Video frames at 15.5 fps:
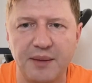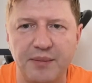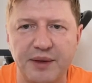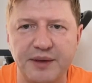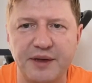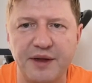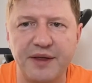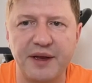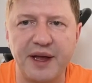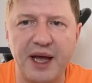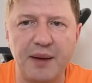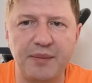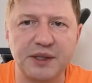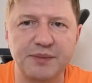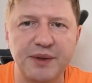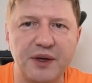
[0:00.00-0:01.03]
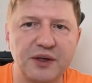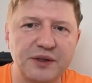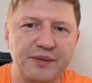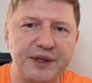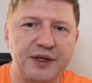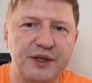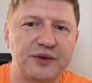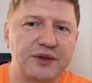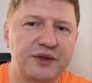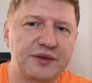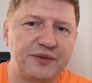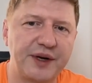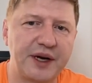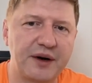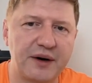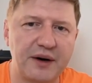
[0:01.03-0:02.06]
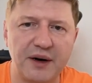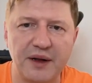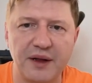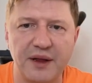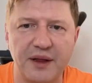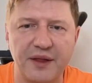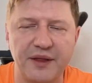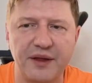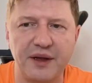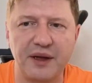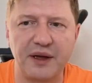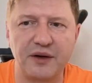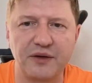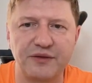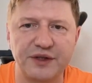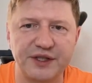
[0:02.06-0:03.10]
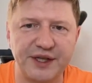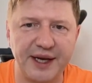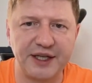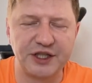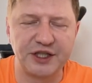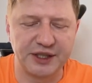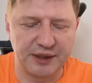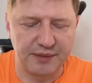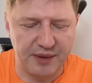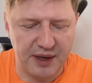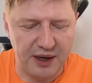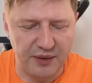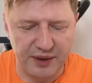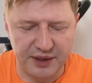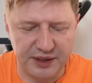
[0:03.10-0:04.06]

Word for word: But nothing happens because we need to trigger the conversation somehow.